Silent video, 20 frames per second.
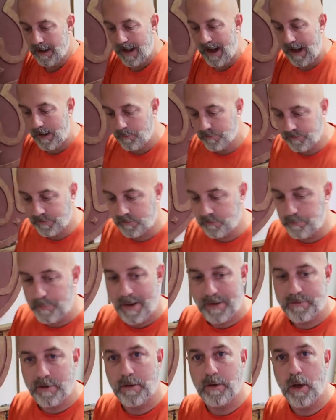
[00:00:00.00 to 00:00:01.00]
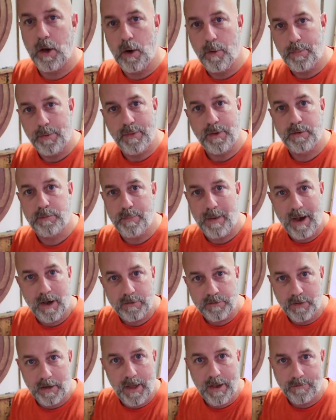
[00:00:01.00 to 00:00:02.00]
I was expecting to open this
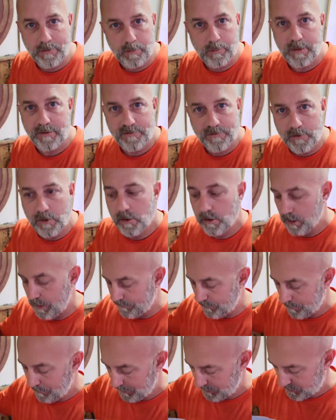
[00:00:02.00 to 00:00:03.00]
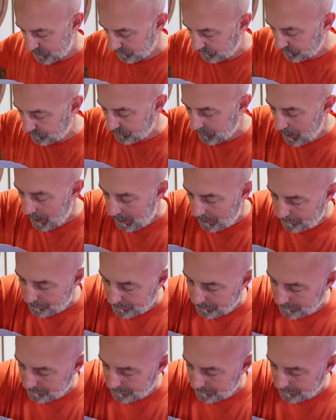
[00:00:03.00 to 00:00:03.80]
box and have it be full of a bunch of slop.